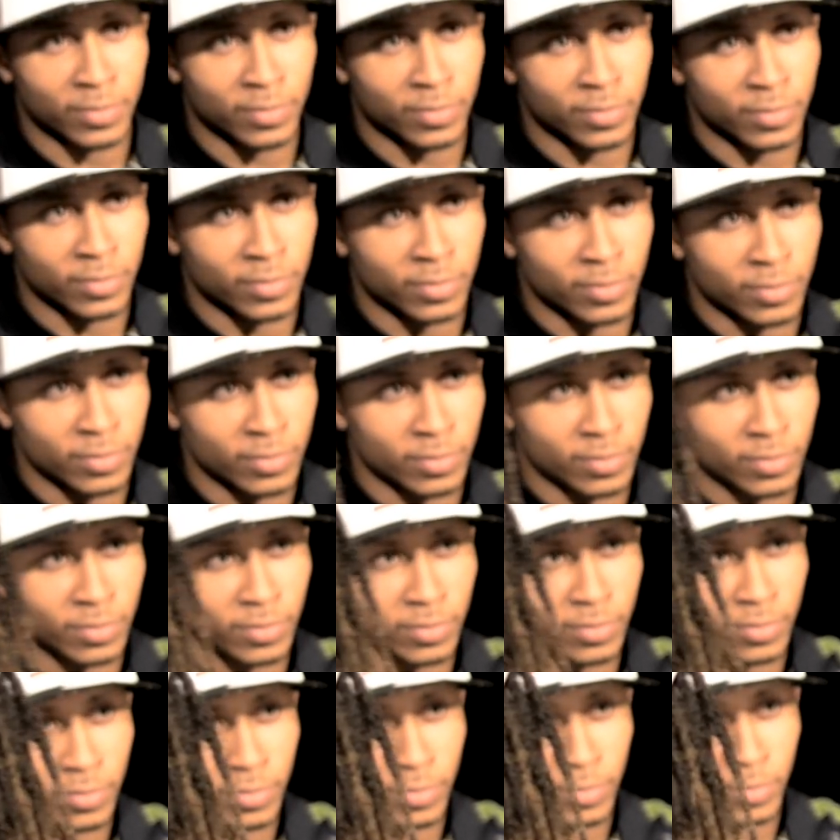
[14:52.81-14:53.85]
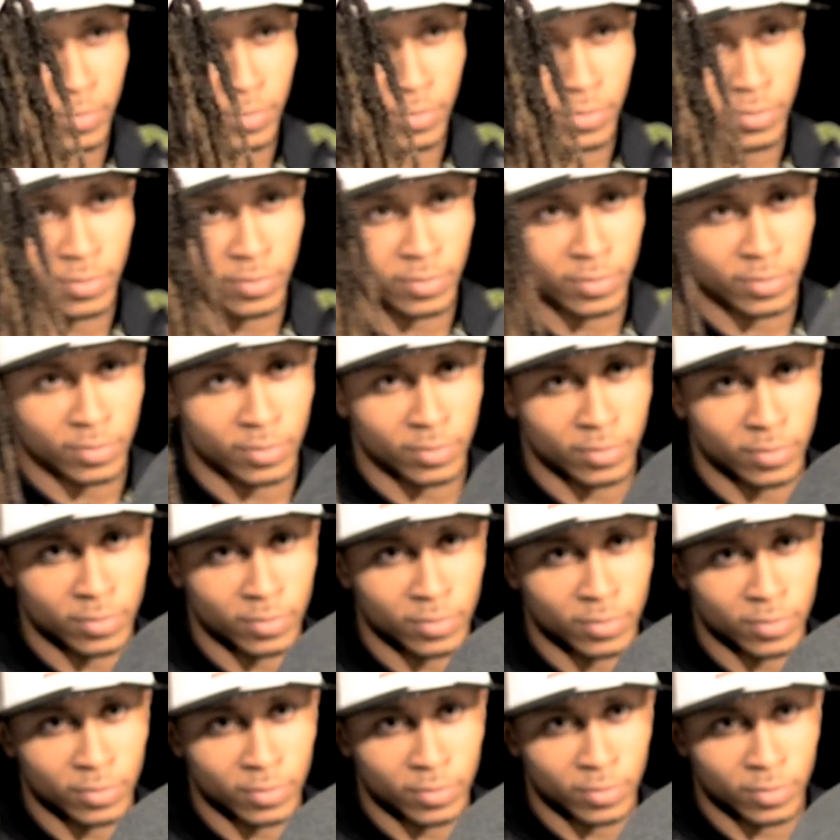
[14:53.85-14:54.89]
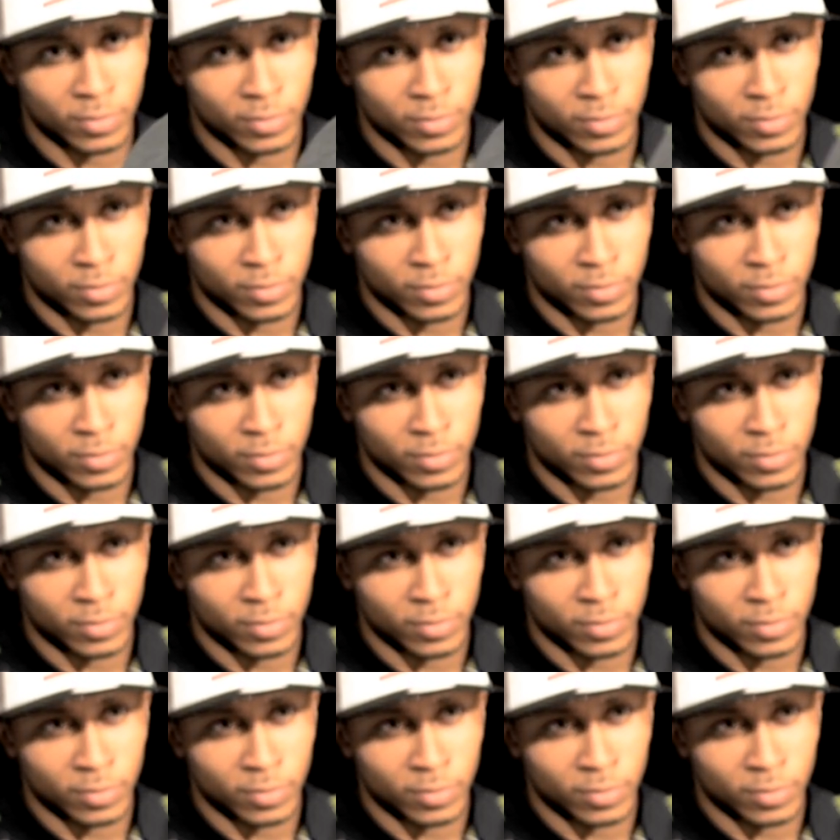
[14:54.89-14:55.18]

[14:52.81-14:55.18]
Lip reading: The person shown says nothing.